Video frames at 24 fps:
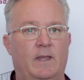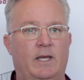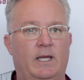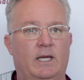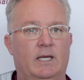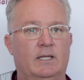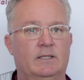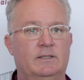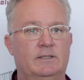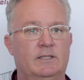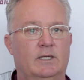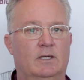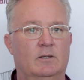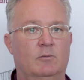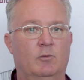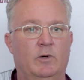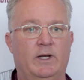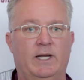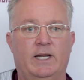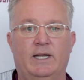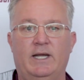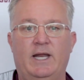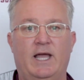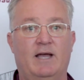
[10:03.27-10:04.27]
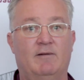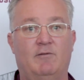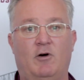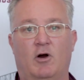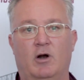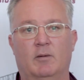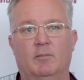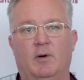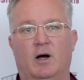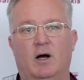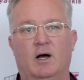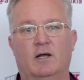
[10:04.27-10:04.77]
And we didn't have
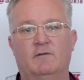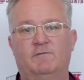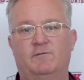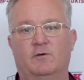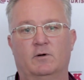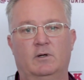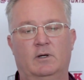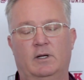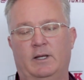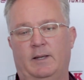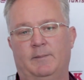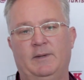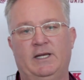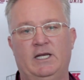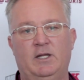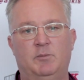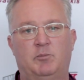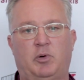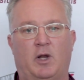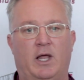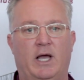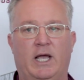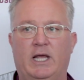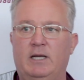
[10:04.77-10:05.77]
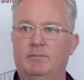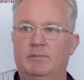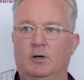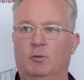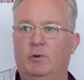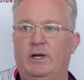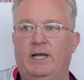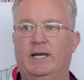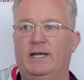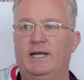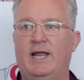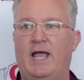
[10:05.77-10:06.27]
Armand for, I mean, he played, but
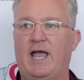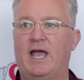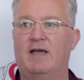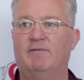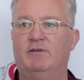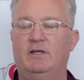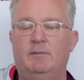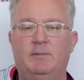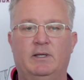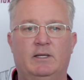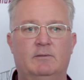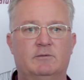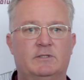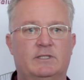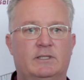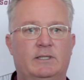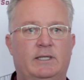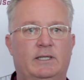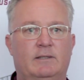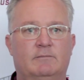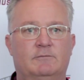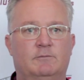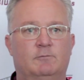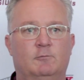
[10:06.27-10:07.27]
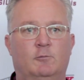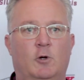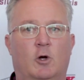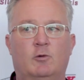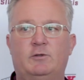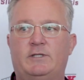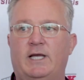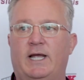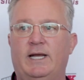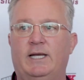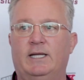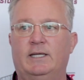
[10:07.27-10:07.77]
we didn't have him. He was a
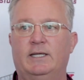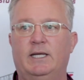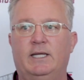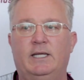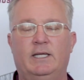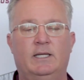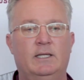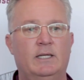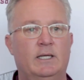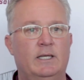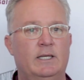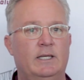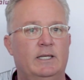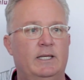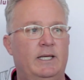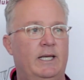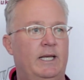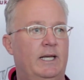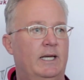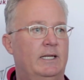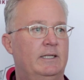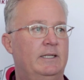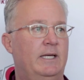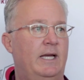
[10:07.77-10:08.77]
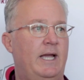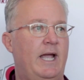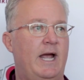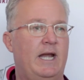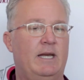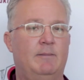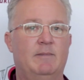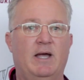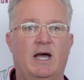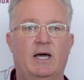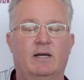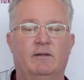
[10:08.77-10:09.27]
rotating knee, and
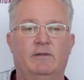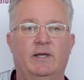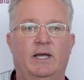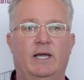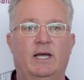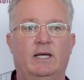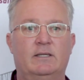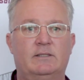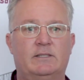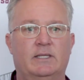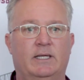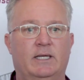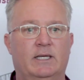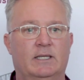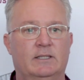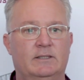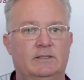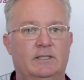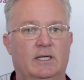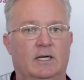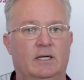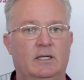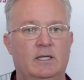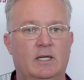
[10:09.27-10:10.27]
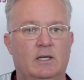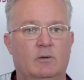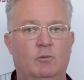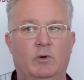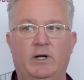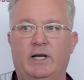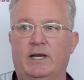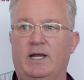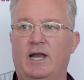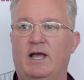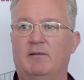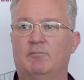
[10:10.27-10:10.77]
had him out of that. And
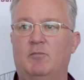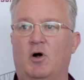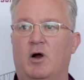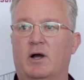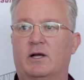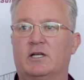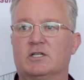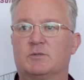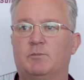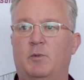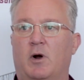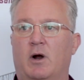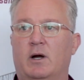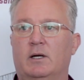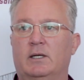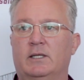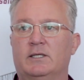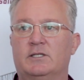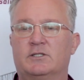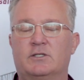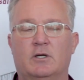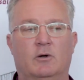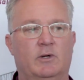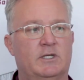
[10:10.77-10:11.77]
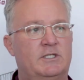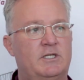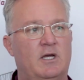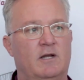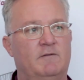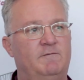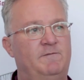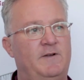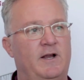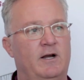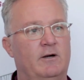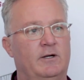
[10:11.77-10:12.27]
we didn't have Marcus Bartley. So it's
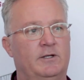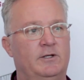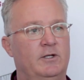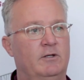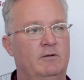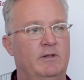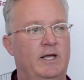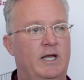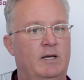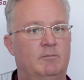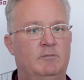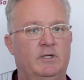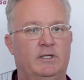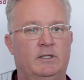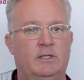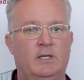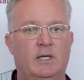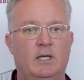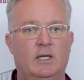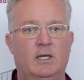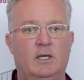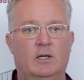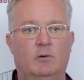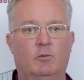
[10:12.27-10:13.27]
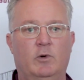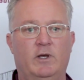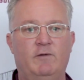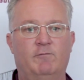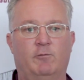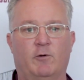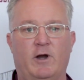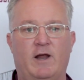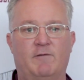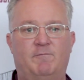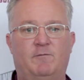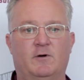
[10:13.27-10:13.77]
unfair to do that. But
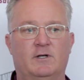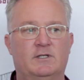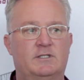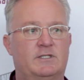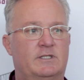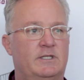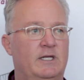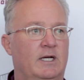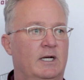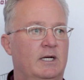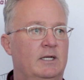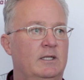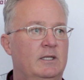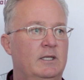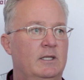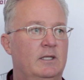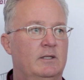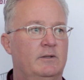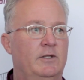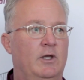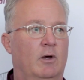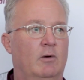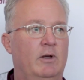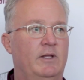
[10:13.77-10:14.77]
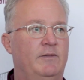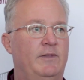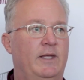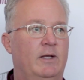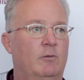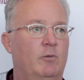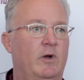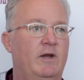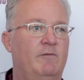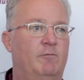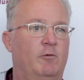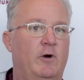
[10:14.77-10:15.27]
we've referenced, the only
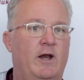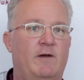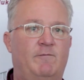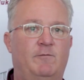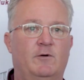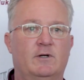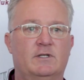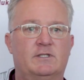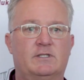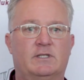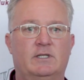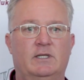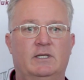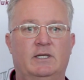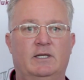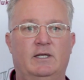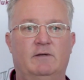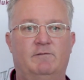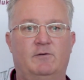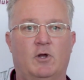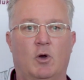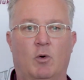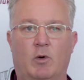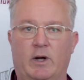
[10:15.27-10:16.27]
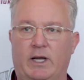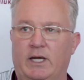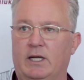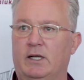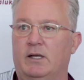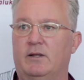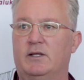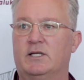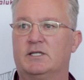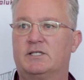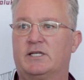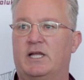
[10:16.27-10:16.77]
thing we've referenced going
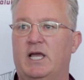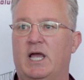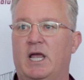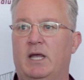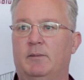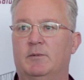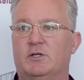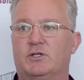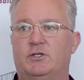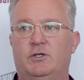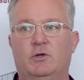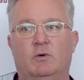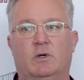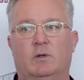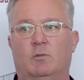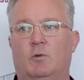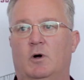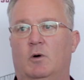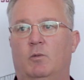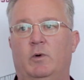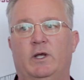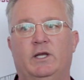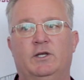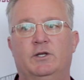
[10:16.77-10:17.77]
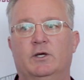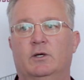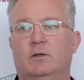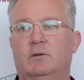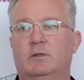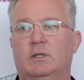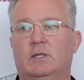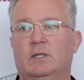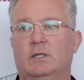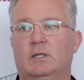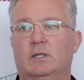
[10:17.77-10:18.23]
into this game is doing what we do.